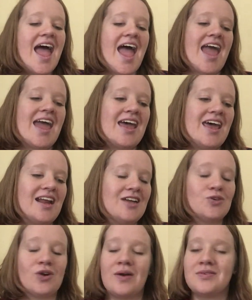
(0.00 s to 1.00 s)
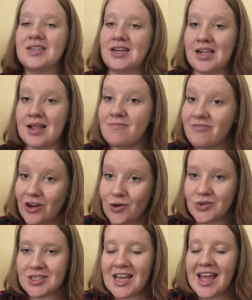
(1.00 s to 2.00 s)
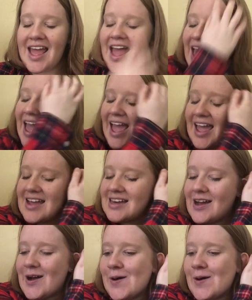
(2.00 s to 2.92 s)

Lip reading: and I told her I was letting them vote. And